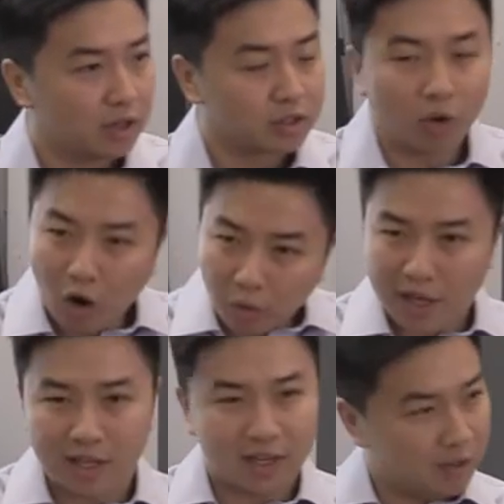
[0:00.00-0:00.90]
So
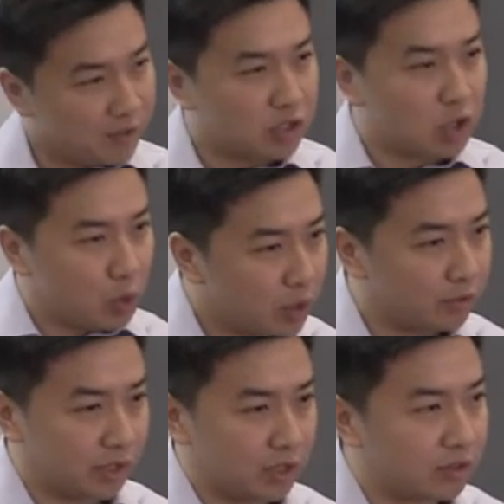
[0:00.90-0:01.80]
already kind of
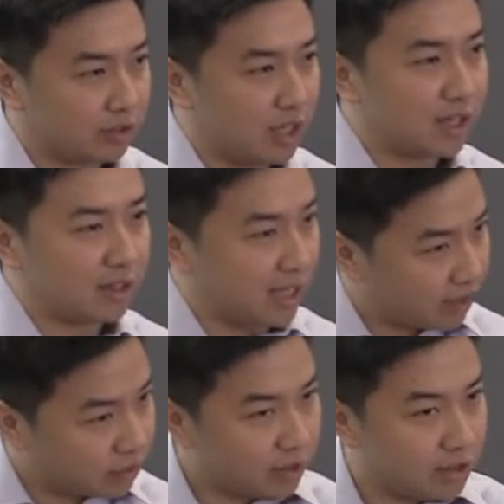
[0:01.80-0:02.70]
intuitively you see that the
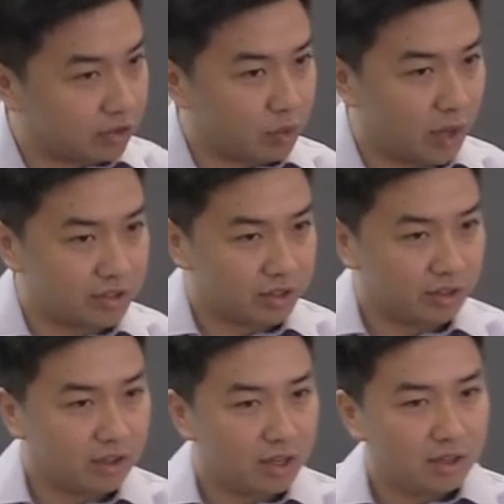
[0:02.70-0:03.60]
answer to this
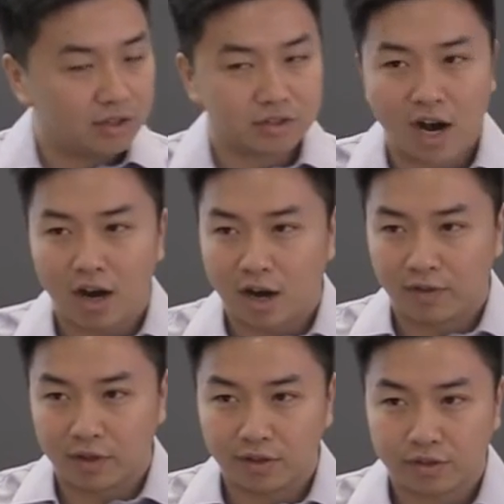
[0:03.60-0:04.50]
question is not
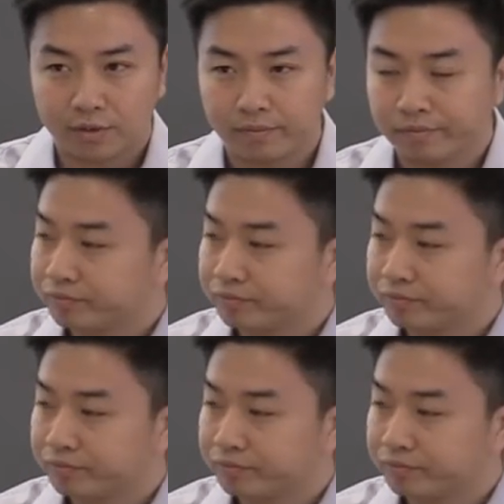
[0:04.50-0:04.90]
obvious.